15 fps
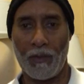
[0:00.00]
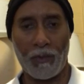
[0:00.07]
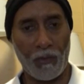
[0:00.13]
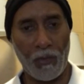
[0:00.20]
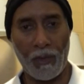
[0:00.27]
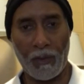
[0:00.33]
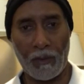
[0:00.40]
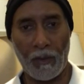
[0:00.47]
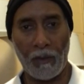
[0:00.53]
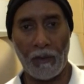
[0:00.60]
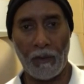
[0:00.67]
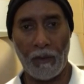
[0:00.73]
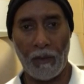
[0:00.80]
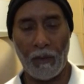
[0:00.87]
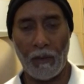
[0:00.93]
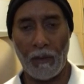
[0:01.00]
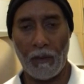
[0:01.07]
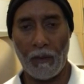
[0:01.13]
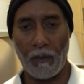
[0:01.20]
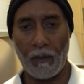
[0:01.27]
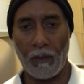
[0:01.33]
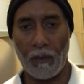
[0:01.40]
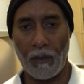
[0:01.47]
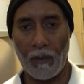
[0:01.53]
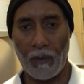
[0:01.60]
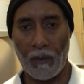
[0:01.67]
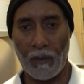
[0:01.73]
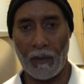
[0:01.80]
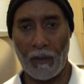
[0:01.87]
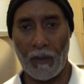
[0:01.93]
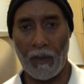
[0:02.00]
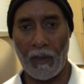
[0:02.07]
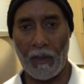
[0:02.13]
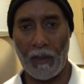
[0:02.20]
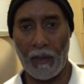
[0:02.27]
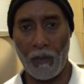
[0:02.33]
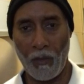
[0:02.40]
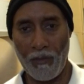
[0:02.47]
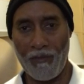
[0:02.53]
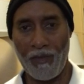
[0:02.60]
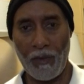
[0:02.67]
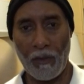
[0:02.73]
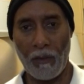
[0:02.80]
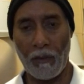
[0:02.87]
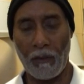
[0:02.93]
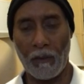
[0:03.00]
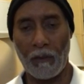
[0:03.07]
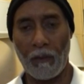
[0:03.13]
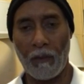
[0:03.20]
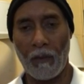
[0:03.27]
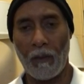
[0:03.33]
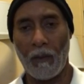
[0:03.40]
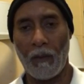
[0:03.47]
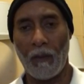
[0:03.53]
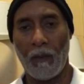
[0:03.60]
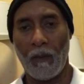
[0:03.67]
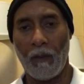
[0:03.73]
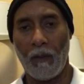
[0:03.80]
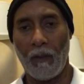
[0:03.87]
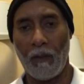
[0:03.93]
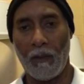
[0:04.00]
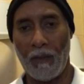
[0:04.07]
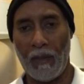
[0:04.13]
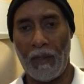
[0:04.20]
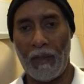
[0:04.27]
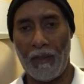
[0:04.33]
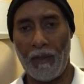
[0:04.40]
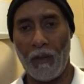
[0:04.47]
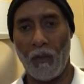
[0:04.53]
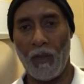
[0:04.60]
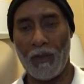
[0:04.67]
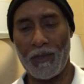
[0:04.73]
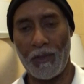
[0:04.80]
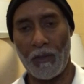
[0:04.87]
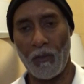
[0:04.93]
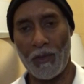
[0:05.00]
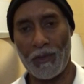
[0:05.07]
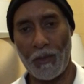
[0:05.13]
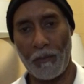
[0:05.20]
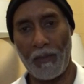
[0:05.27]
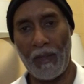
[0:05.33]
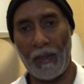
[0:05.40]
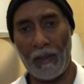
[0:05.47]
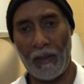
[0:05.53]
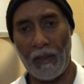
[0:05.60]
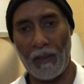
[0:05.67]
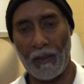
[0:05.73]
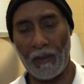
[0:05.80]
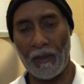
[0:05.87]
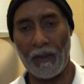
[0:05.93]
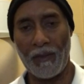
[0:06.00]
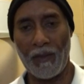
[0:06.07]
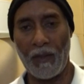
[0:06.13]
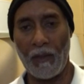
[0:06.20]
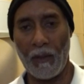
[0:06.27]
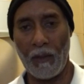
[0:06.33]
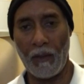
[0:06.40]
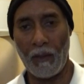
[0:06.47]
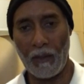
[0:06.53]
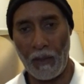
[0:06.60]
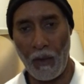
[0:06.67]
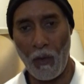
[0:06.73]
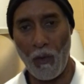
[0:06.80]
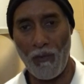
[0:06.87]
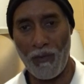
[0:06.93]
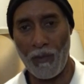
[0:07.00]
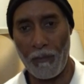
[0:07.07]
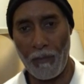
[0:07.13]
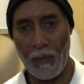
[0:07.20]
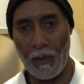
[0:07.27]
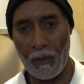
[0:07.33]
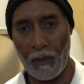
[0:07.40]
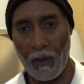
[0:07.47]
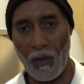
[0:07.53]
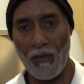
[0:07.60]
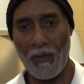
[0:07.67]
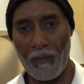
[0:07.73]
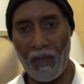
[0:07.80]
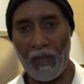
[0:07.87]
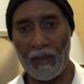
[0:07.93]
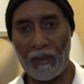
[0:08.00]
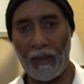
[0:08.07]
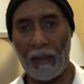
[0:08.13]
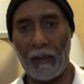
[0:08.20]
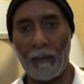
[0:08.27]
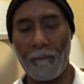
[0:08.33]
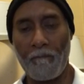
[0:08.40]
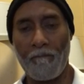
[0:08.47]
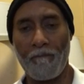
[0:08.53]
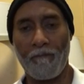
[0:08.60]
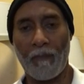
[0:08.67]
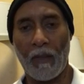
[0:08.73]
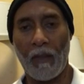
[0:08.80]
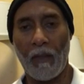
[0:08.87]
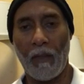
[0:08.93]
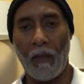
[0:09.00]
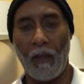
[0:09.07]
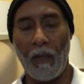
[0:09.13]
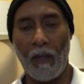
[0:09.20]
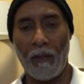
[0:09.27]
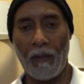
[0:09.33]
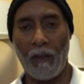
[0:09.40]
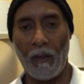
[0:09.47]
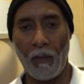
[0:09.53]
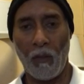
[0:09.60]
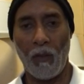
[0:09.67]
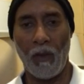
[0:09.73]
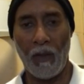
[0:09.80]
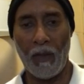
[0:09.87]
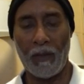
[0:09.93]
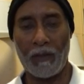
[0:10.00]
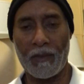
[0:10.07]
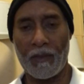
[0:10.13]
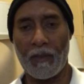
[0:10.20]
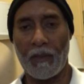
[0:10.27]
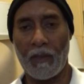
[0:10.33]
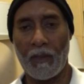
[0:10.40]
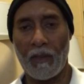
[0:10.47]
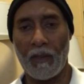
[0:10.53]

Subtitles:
critical, and it revealed that there was an original painting underneath the over painting, and that it was